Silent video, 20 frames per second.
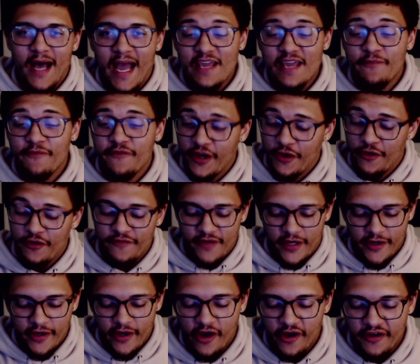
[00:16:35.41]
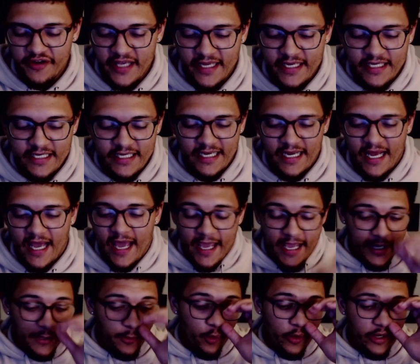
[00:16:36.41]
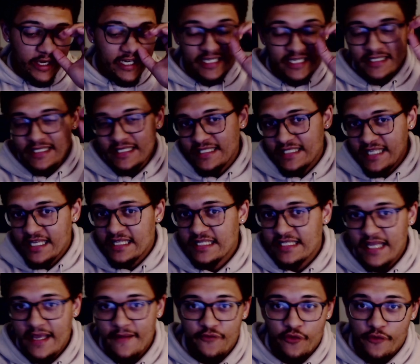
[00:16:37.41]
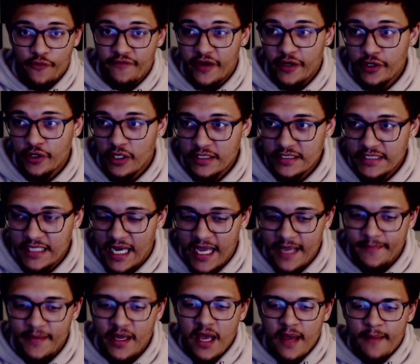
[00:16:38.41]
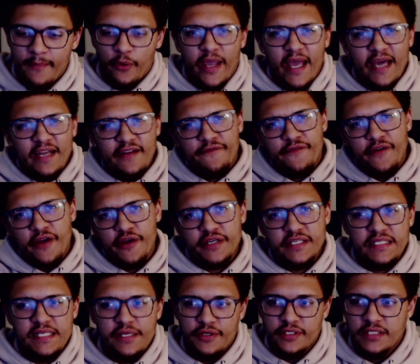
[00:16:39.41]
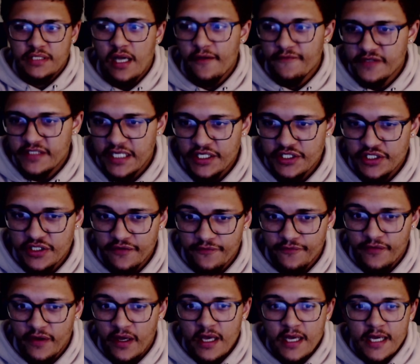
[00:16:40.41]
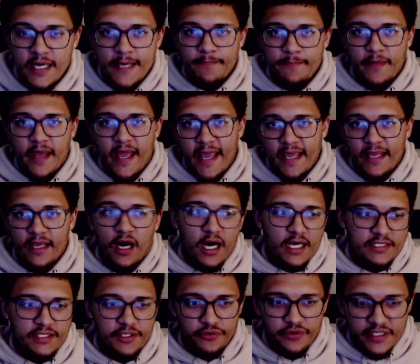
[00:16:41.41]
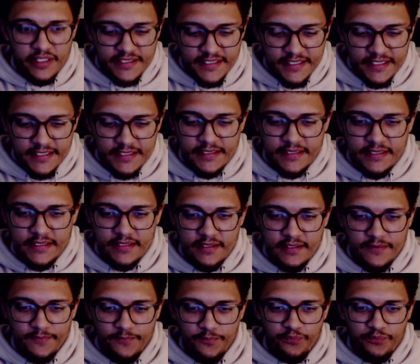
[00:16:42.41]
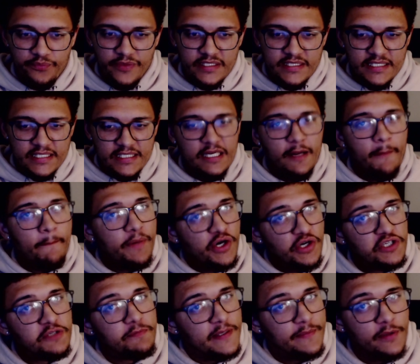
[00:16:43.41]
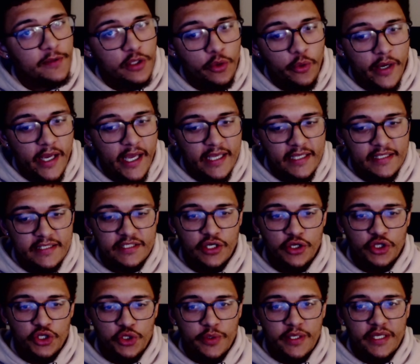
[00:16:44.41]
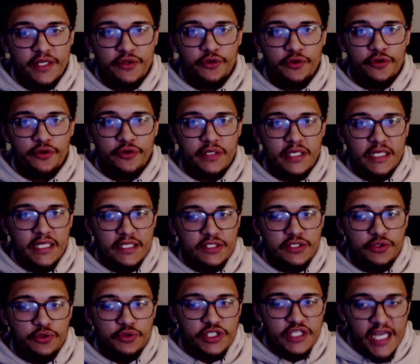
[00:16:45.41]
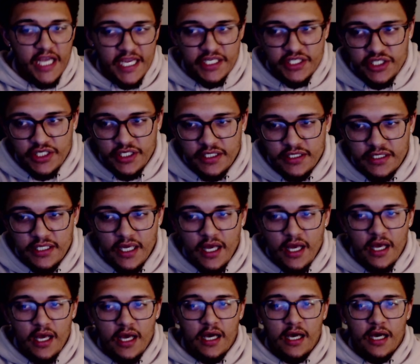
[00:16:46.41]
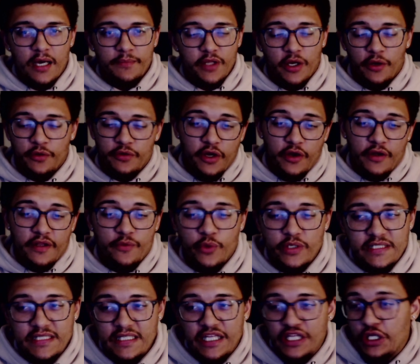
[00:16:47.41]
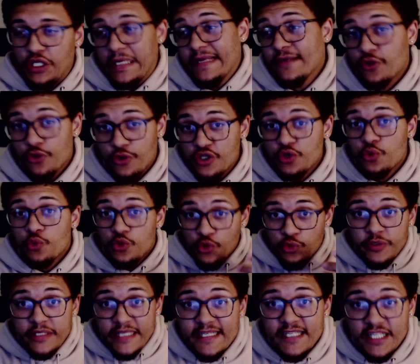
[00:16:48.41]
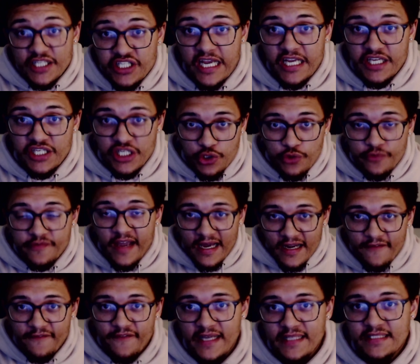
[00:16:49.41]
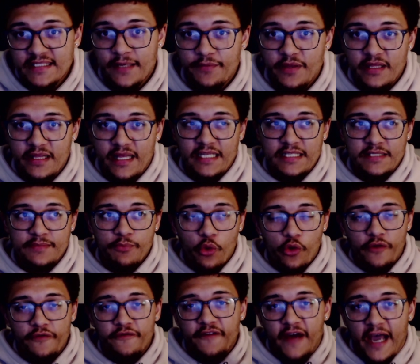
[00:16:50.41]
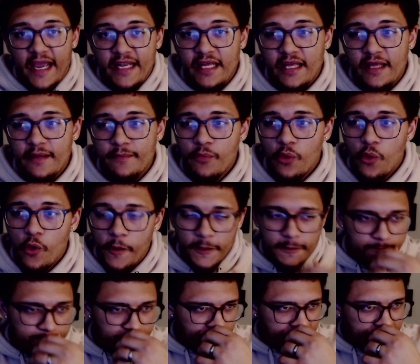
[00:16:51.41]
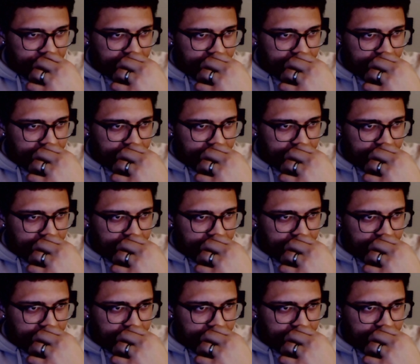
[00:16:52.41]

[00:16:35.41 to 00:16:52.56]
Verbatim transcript: I am very, very hard headed and I wanted it to stay the same for a very long time. But we had a very serious conversation of, hey, Oscar, this is. This is gonna push people away. So you either need to change it um, no, no, it wasn't either. You you need to change it. You got to find something that is more inviting and more.